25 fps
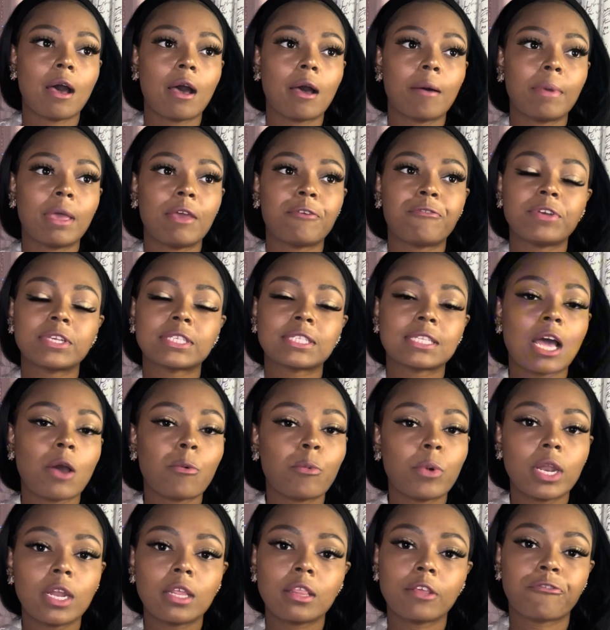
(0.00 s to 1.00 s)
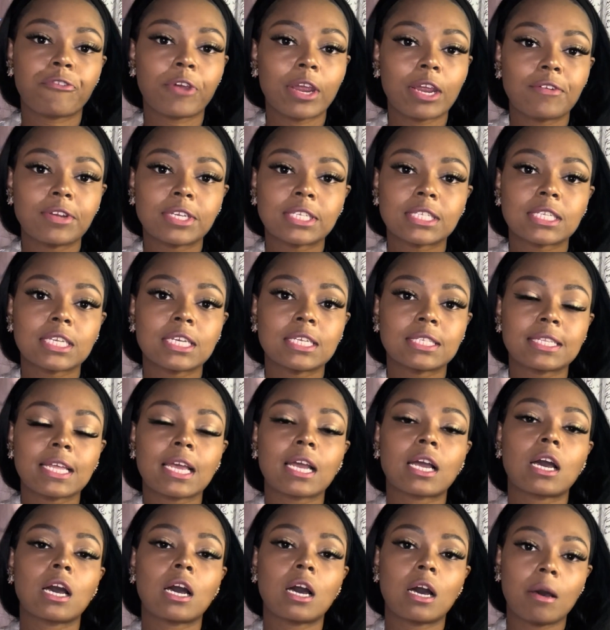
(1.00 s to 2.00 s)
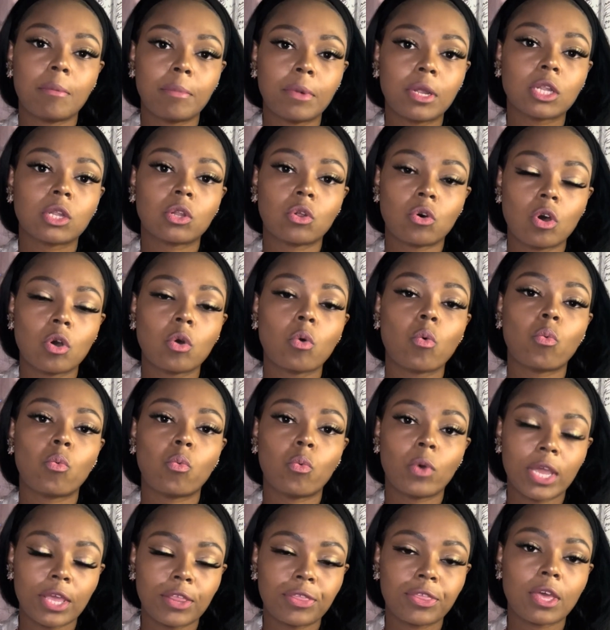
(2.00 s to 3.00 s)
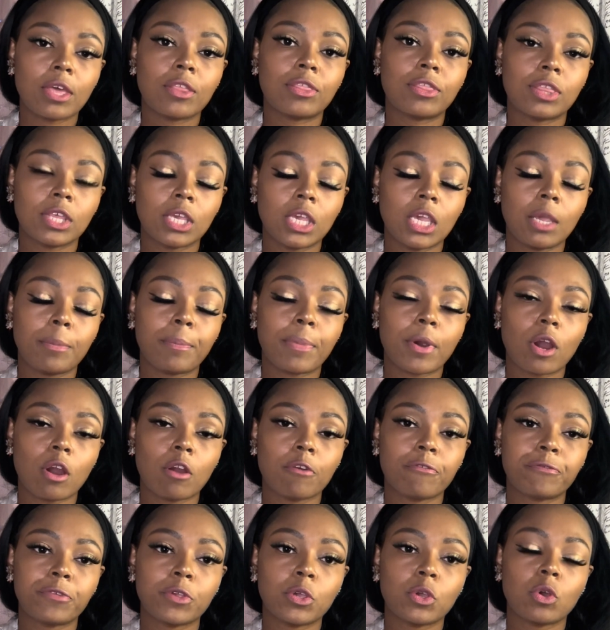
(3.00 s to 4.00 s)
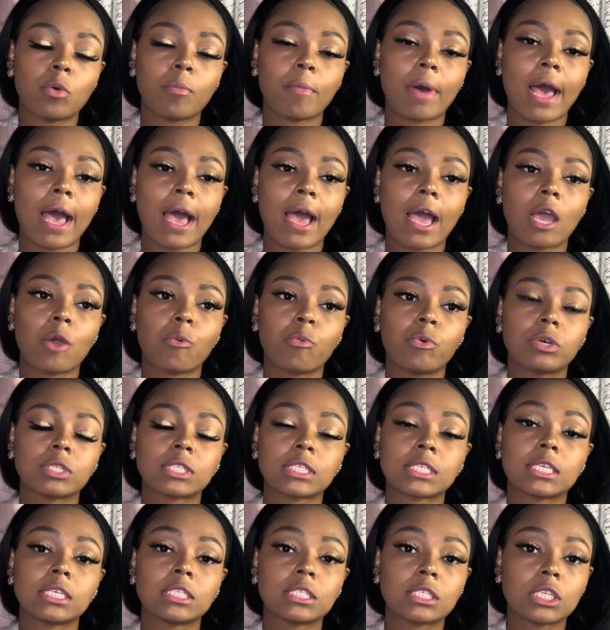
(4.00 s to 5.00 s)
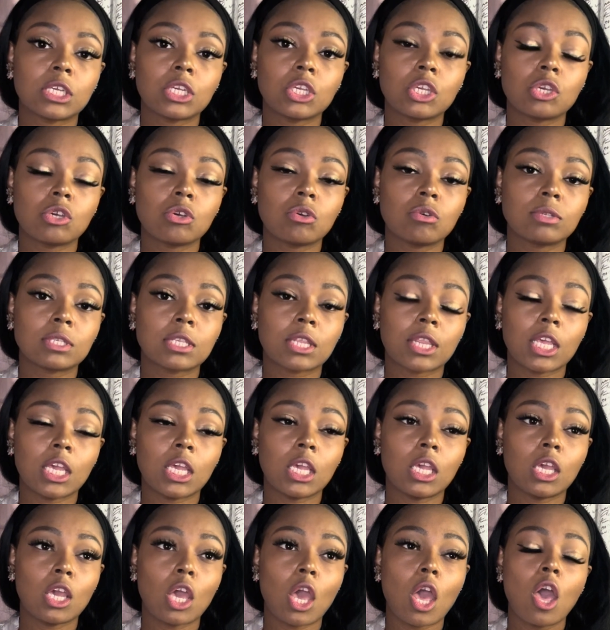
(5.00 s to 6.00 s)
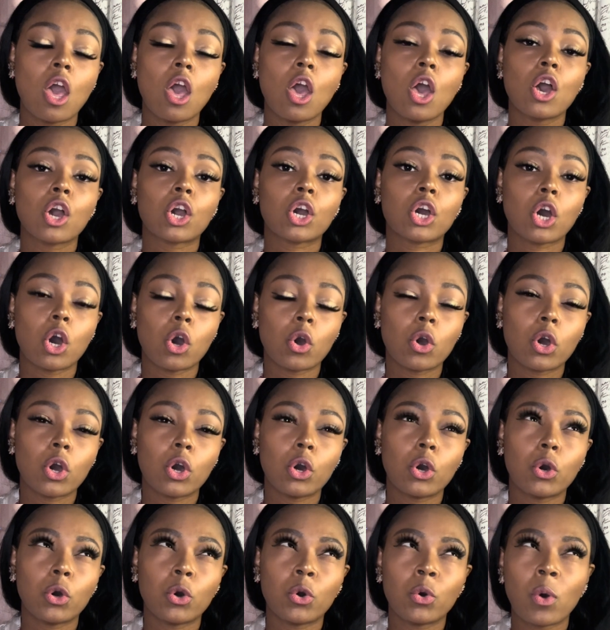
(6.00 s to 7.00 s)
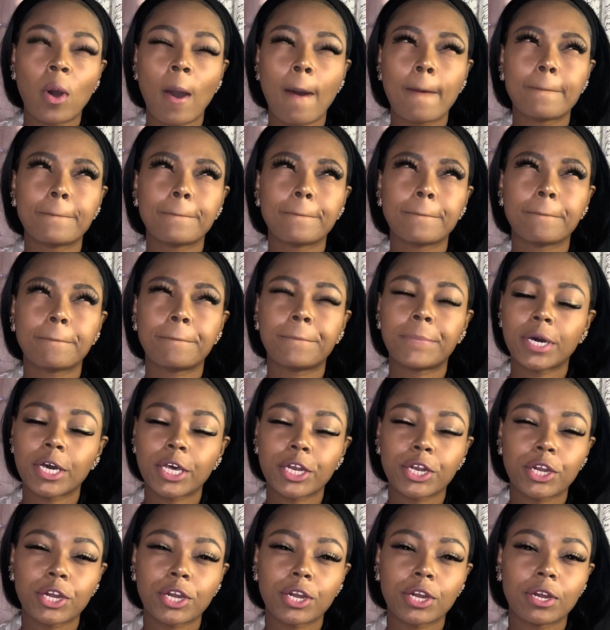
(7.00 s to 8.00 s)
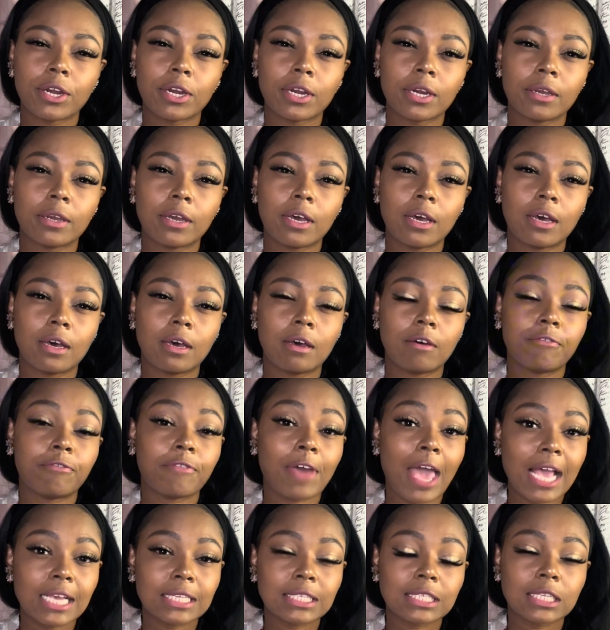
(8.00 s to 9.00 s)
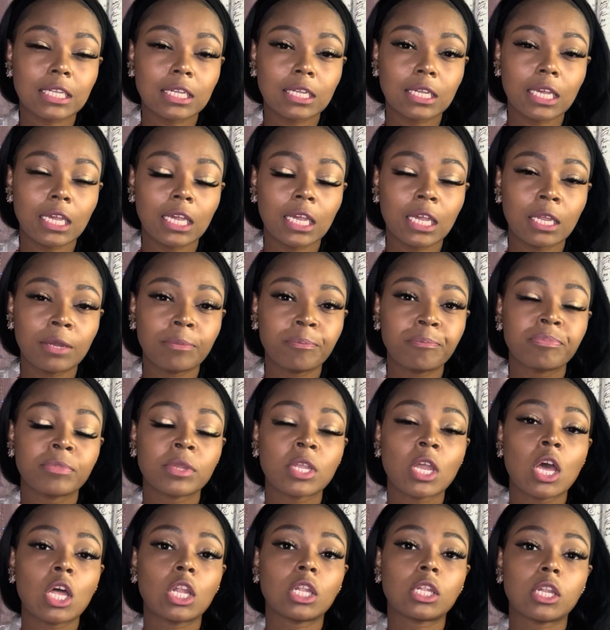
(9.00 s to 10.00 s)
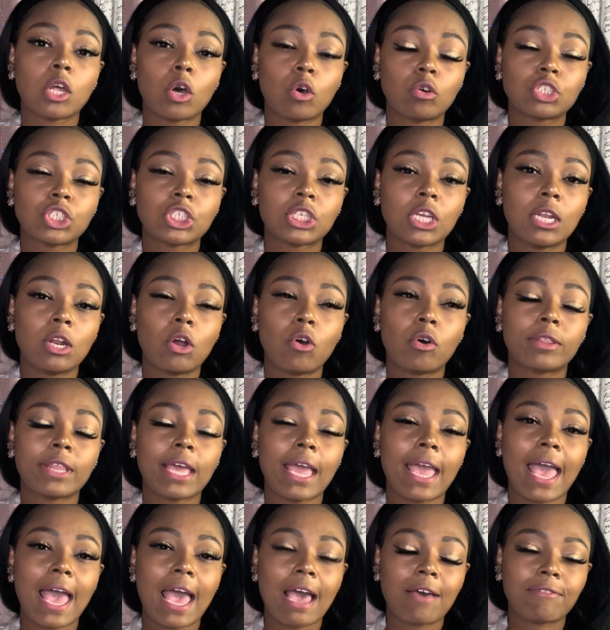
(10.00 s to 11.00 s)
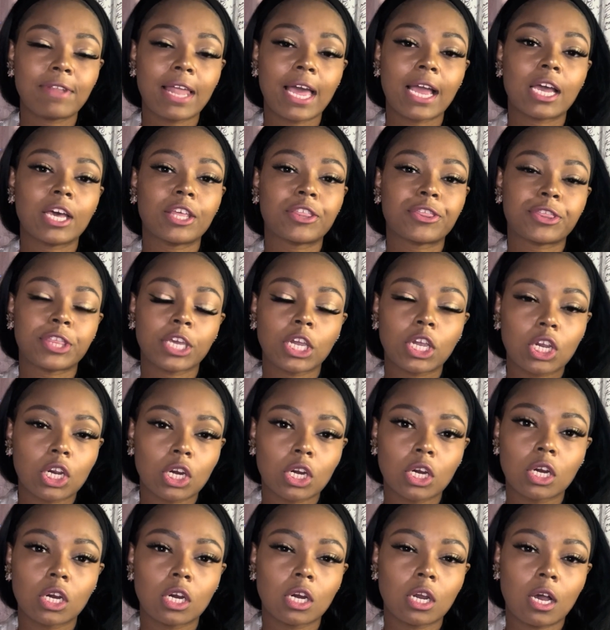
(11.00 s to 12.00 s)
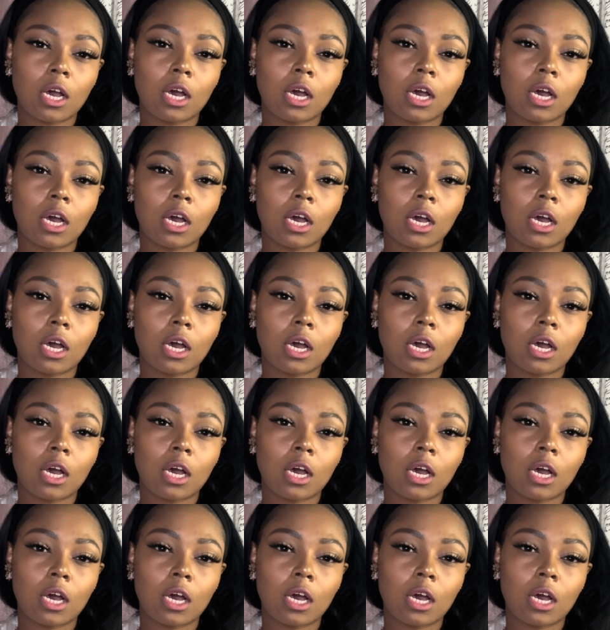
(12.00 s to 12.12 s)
If it's not one of the fragrances that come along with the perfume, I will tend to use the cocoa butter Vaseline lotion, or they have like a thicker